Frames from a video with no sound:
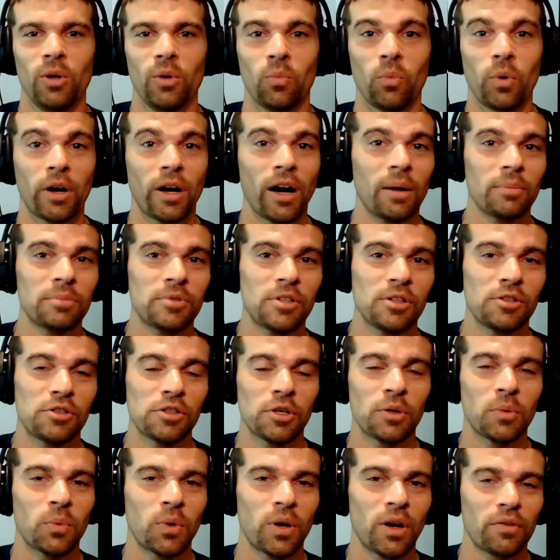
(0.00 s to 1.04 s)
I'm
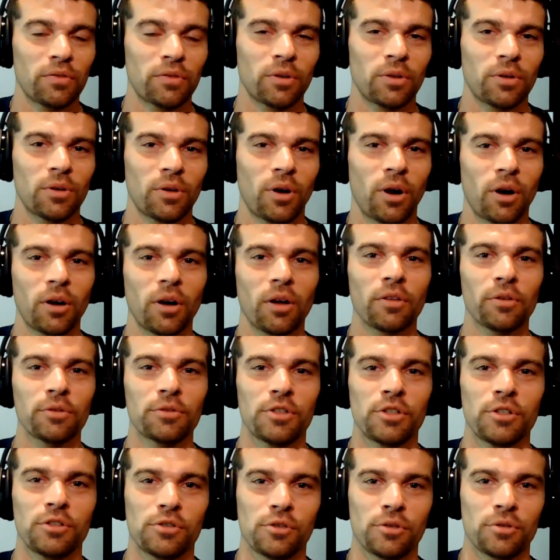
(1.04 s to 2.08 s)
teaching and wherever our other
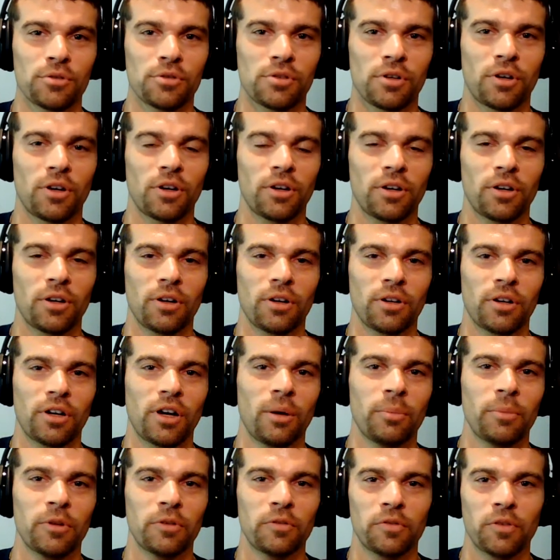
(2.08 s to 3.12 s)
teachers are
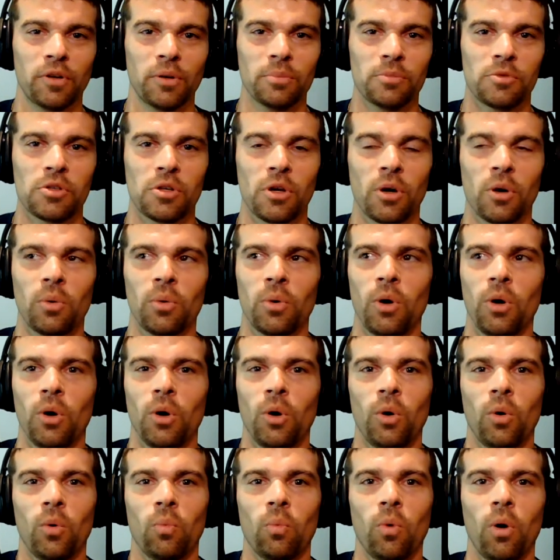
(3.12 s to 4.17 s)
coming from. So
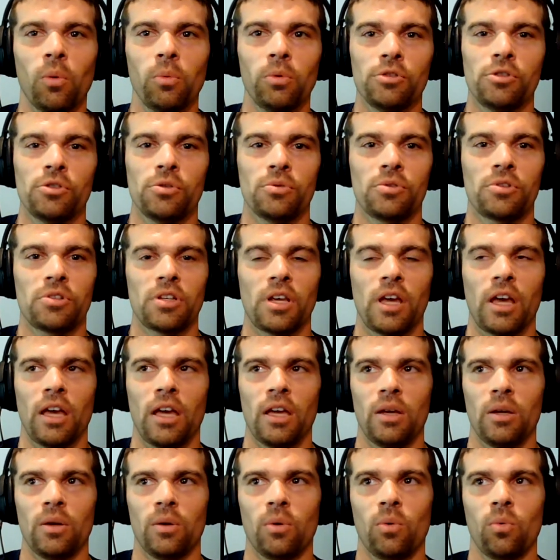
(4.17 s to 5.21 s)
what would you
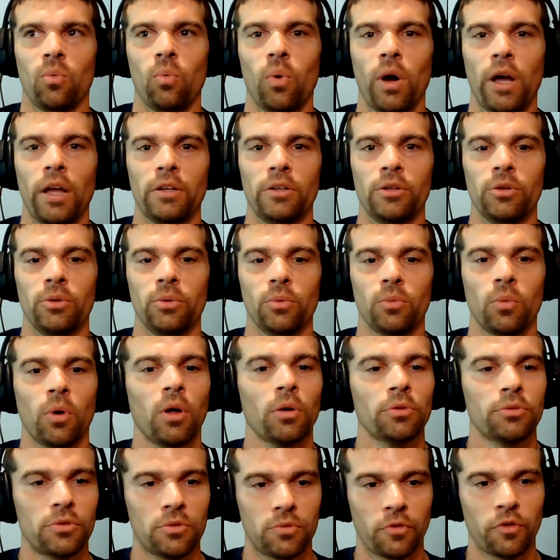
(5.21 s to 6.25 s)
say
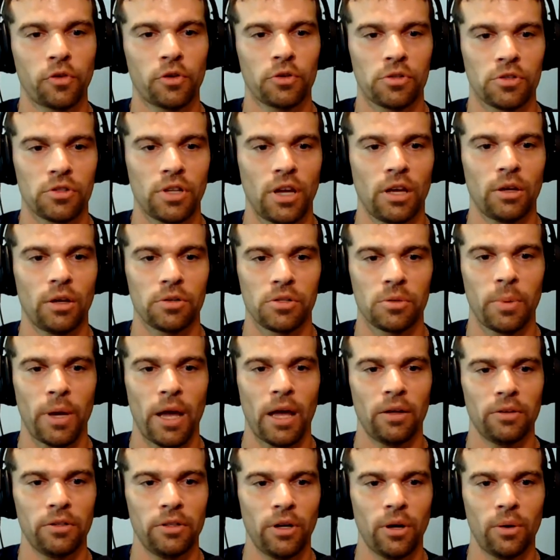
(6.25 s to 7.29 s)
first tell us
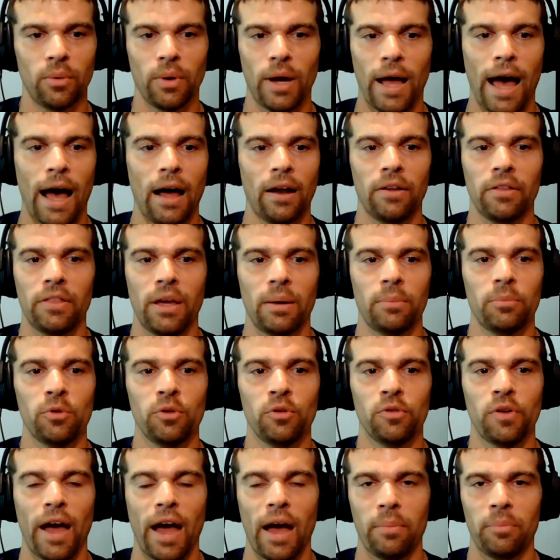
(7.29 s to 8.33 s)
about, how did that
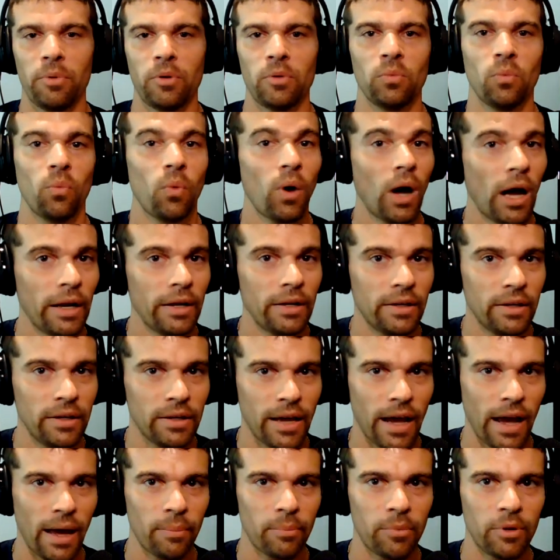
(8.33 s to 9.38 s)
move happen? Why did
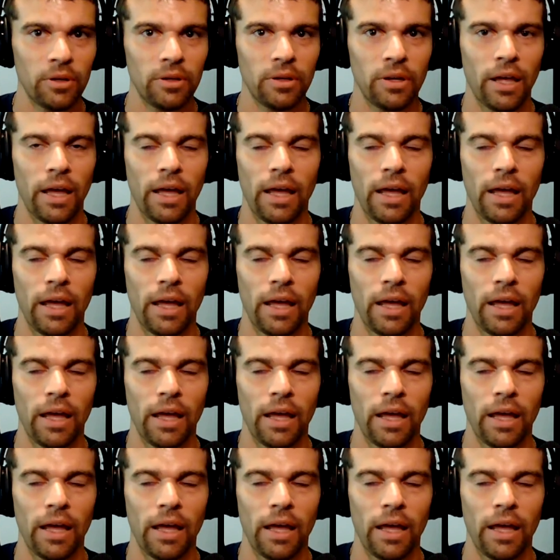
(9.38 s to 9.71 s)
it happen?